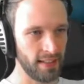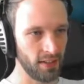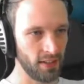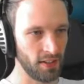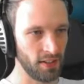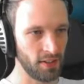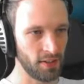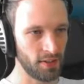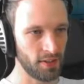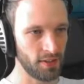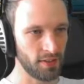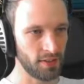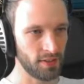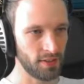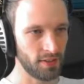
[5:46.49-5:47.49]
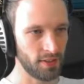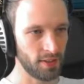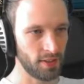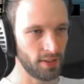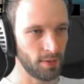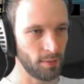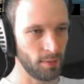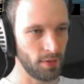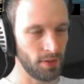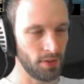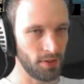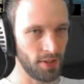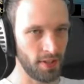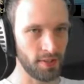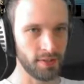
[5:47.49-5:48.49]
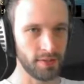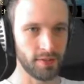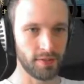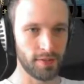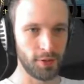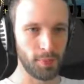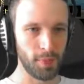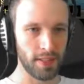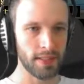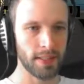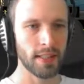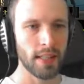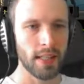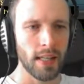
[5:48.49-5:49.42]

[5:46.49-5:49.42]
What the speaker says: card. Pause now. Space.